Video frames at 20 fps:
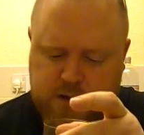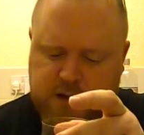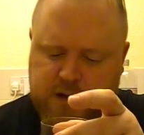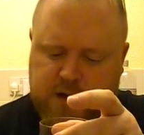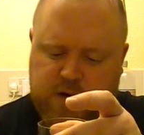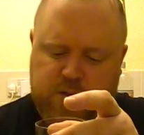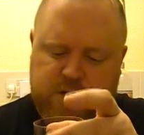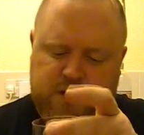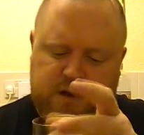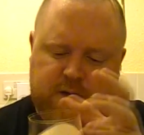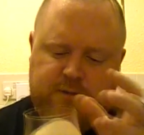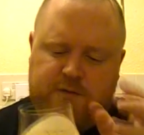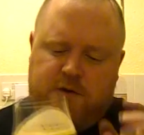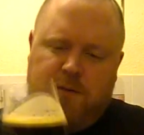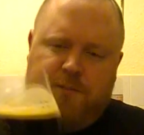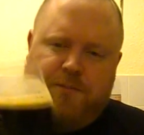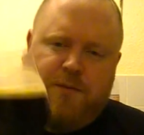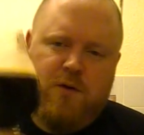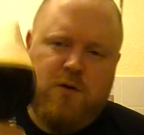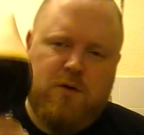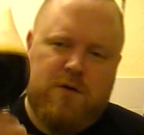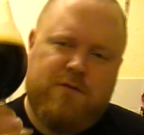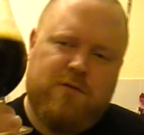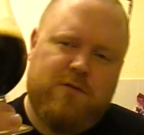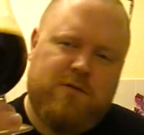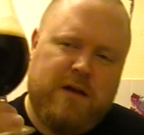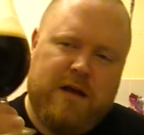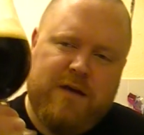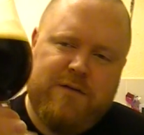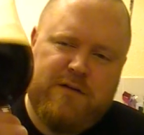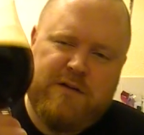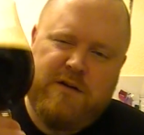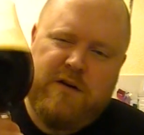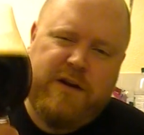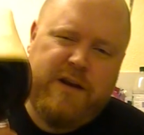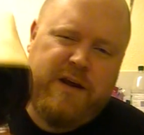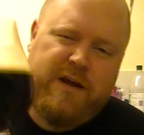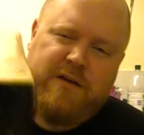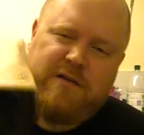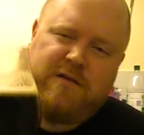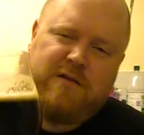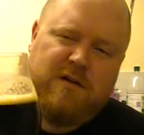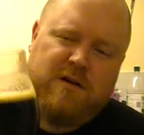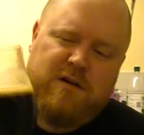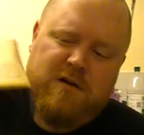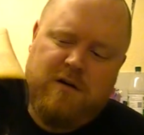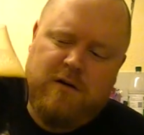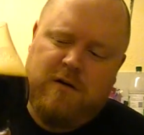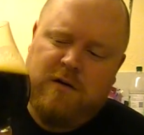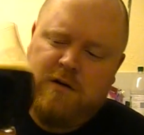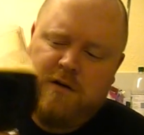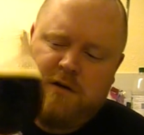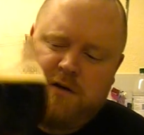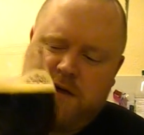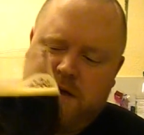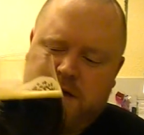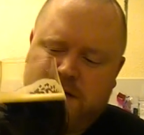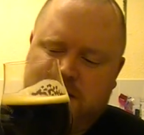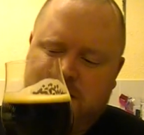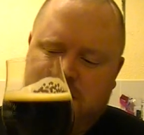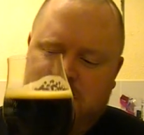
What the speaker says: you know, when you've got beautiful flavours like this, oh, it's